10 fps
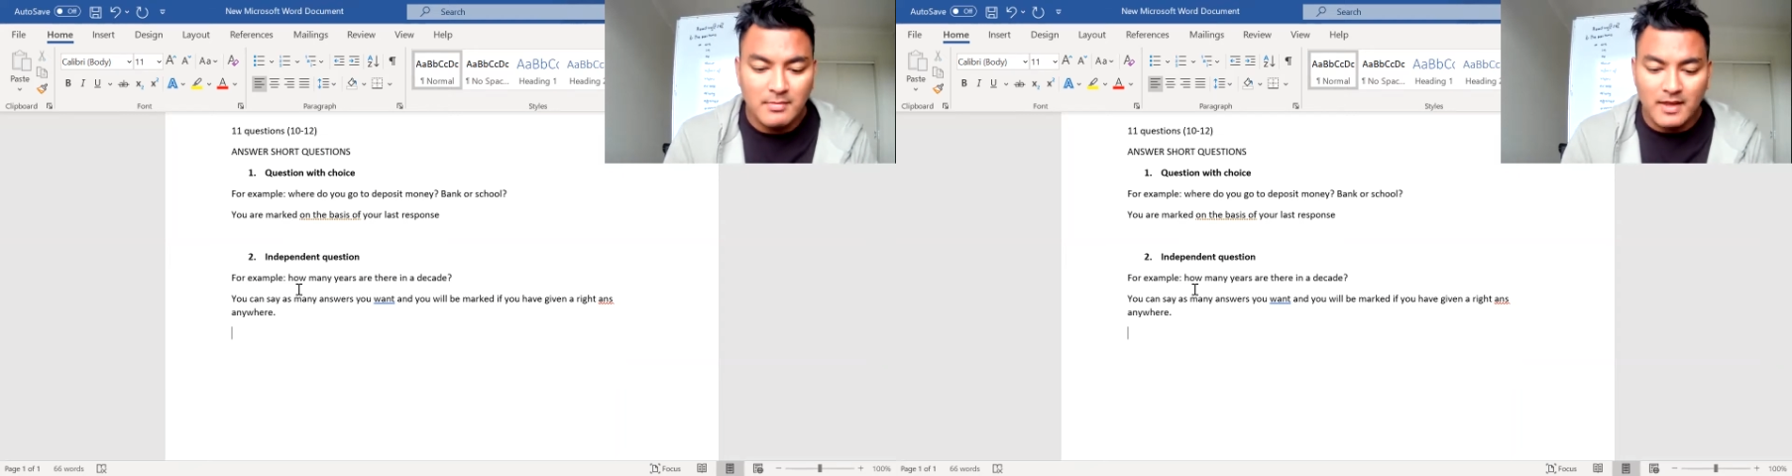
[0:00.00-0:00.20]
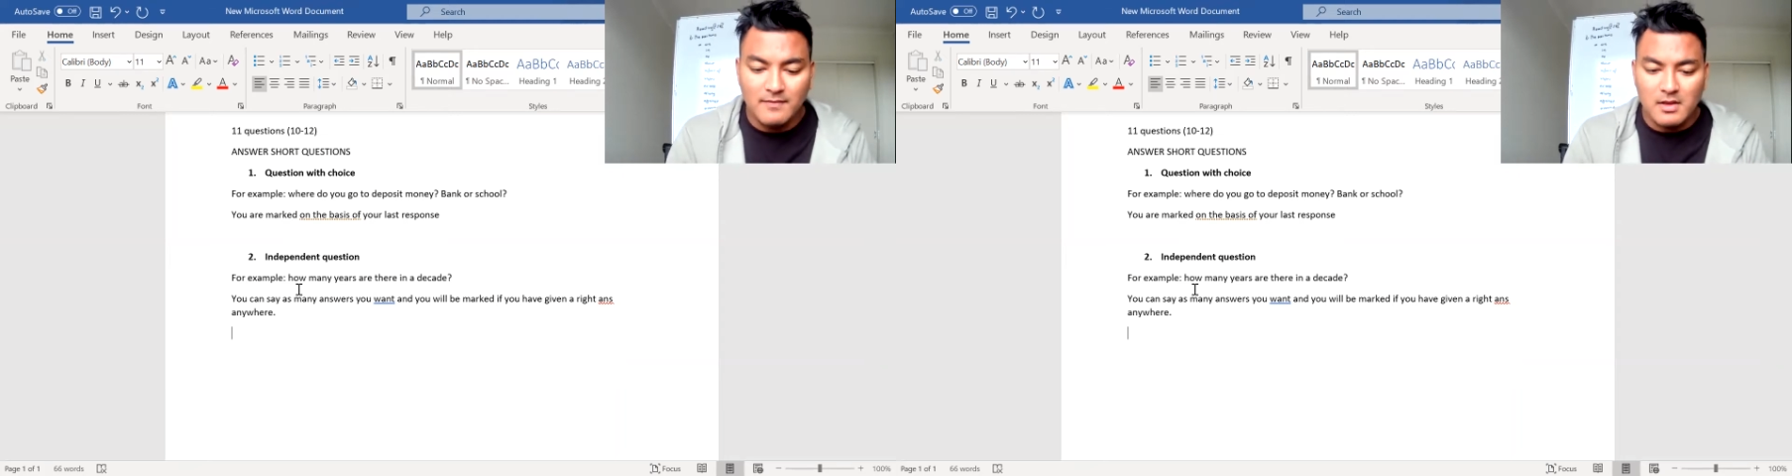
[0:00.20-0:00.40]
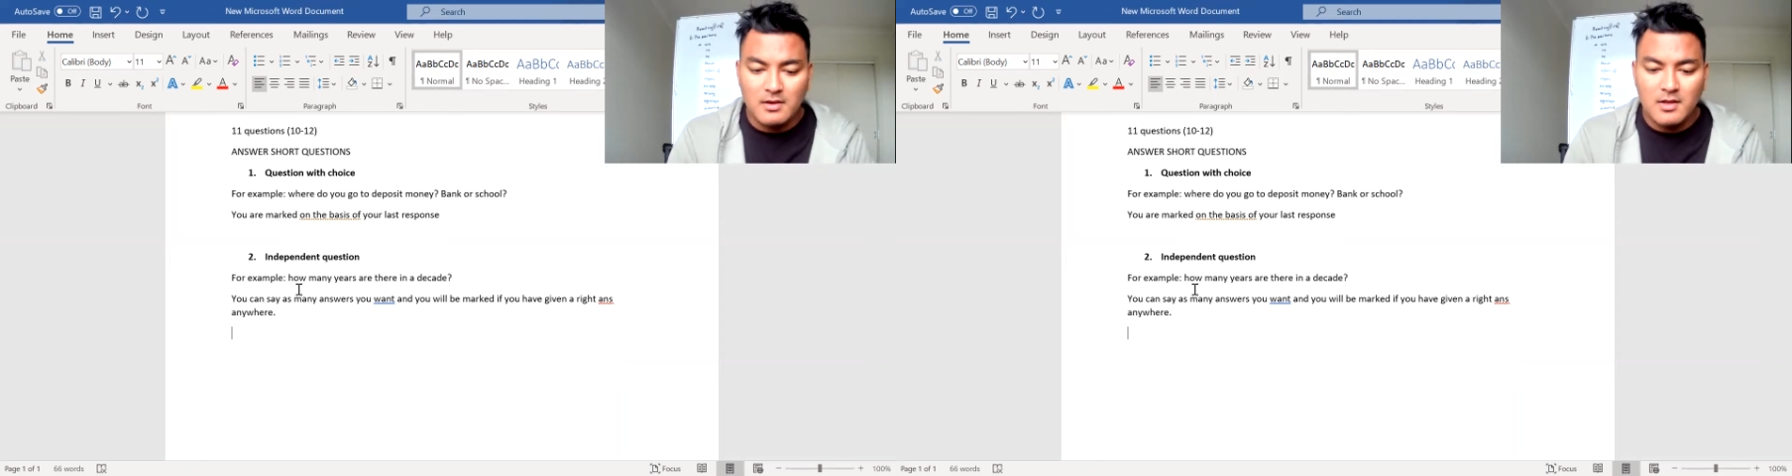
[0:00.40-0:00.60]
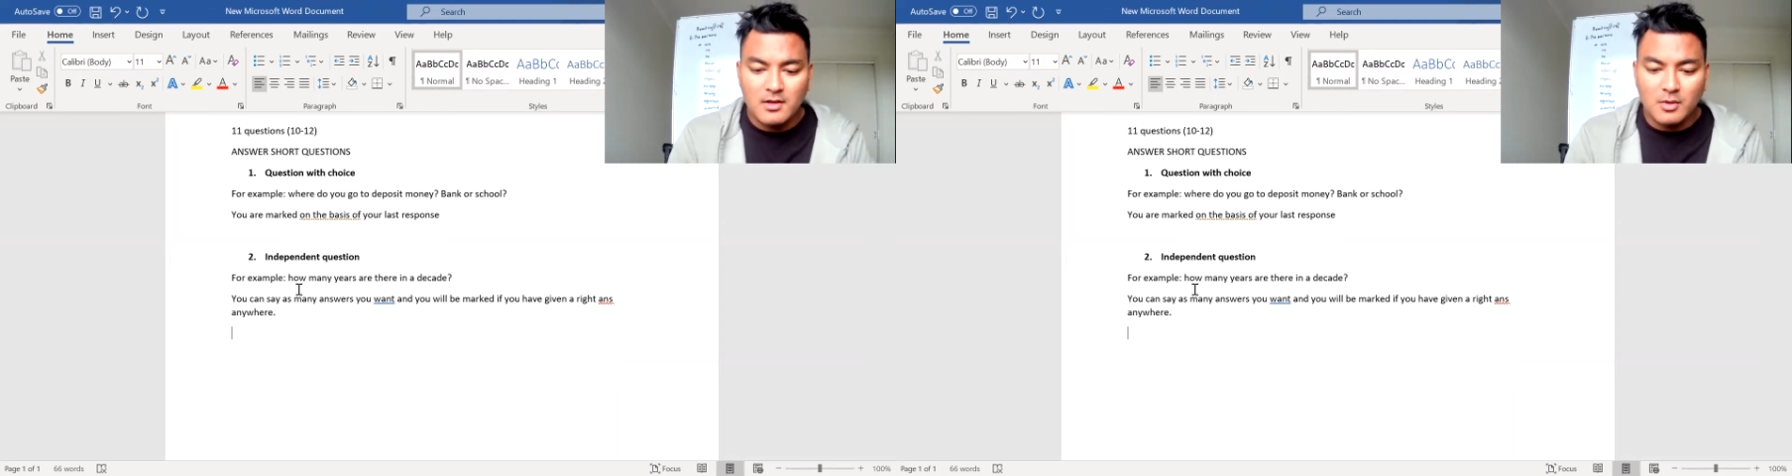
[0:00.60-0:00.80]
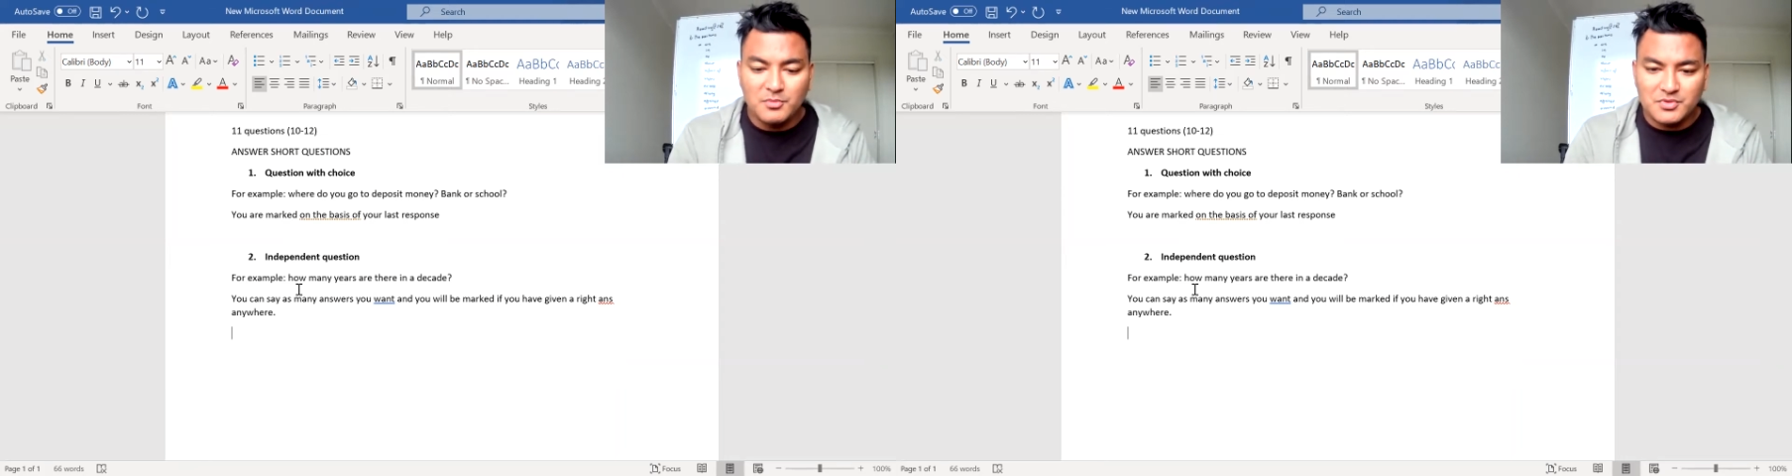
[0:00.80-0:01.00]
And then
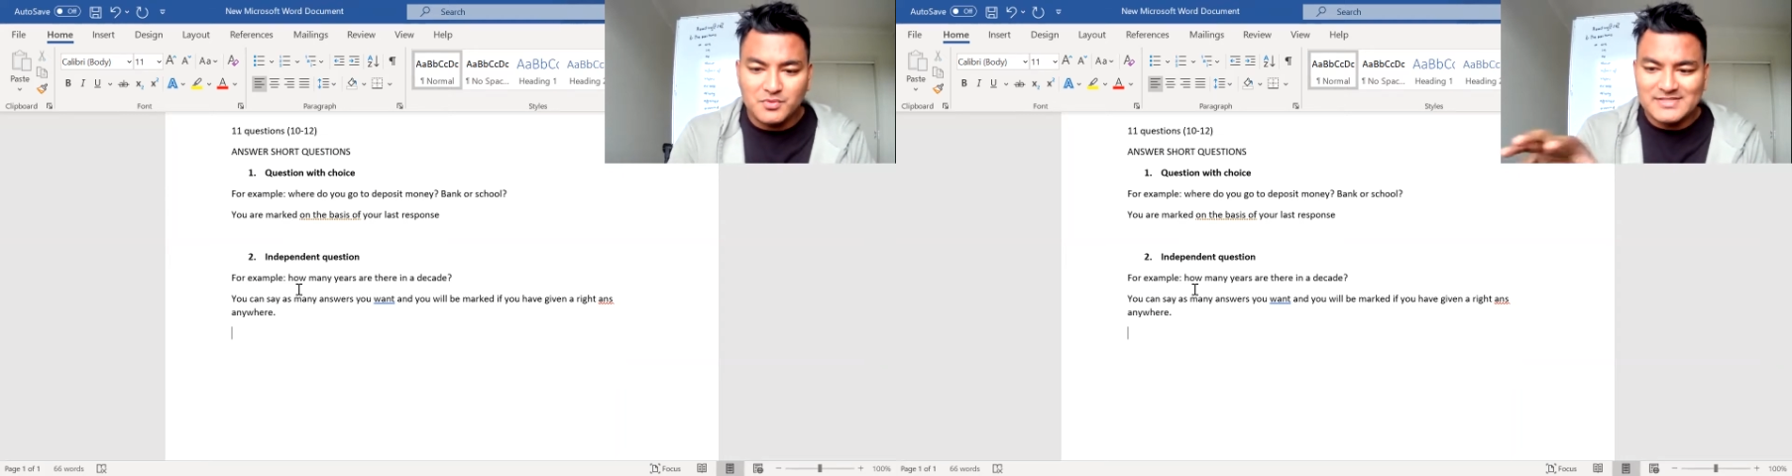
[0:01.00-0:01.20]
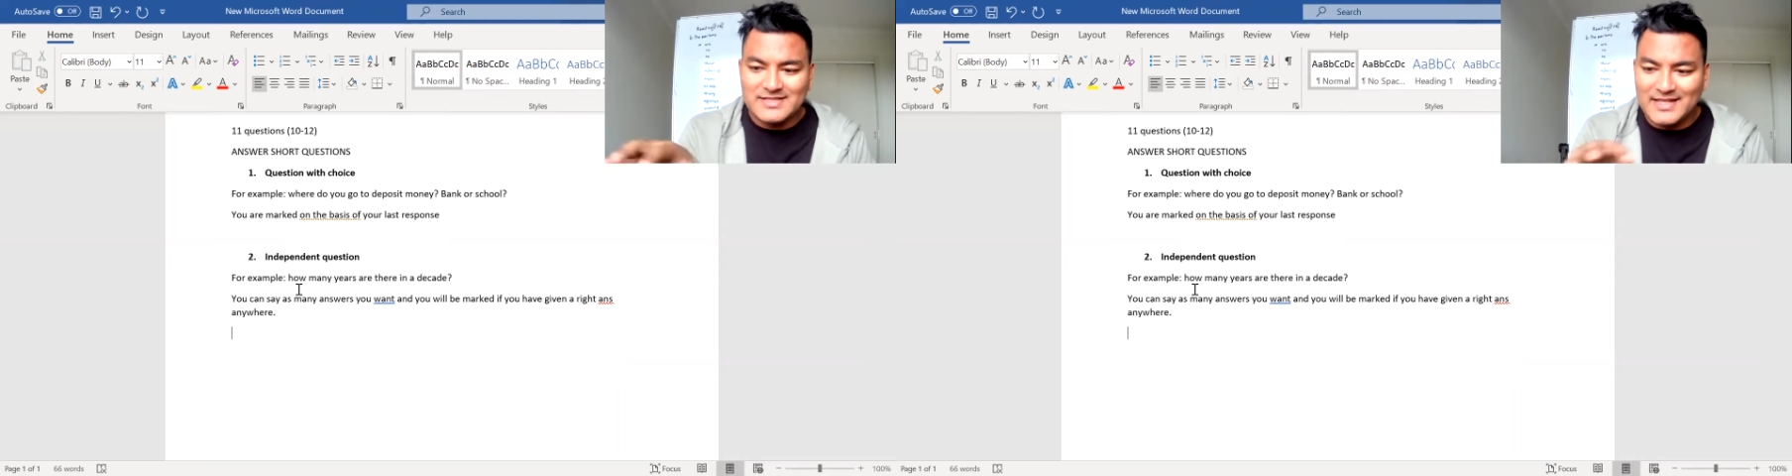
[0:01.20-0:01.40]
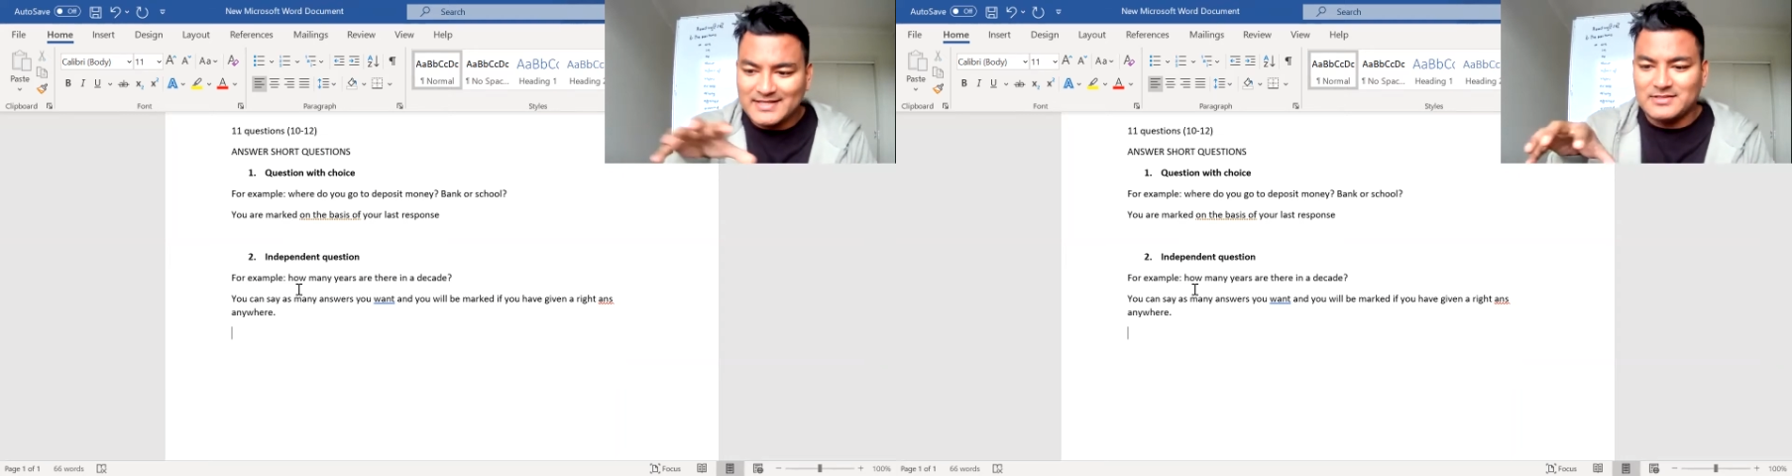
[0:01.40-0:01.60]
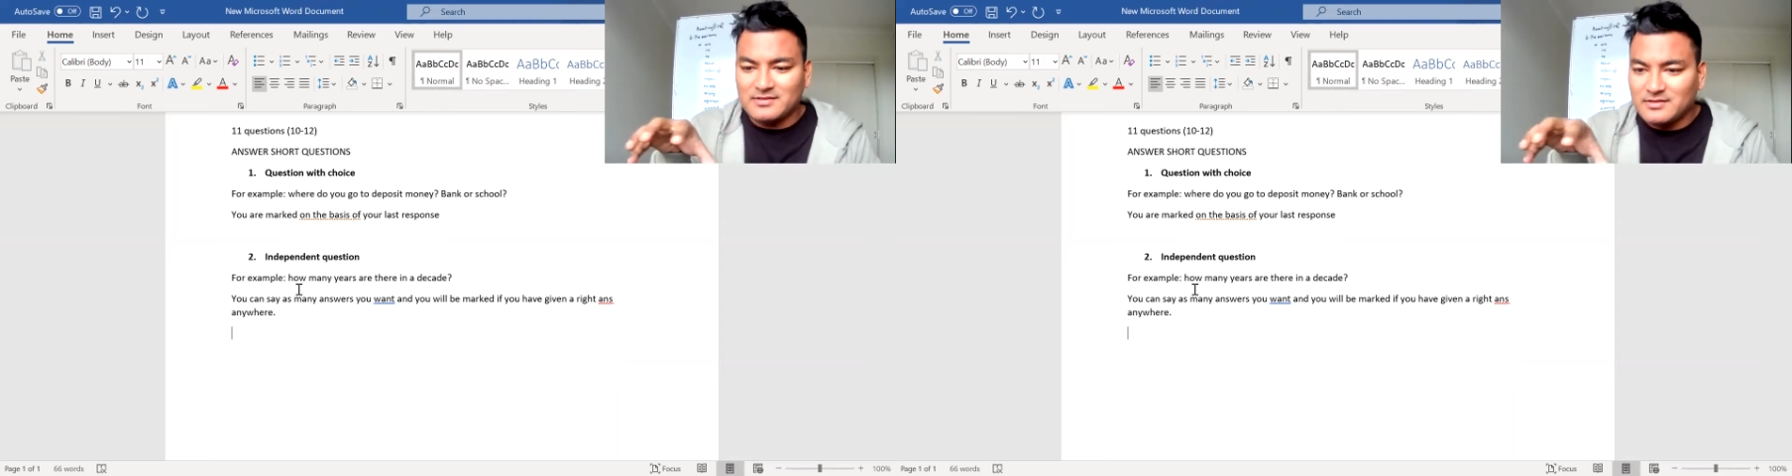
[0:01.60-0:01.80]
computer will select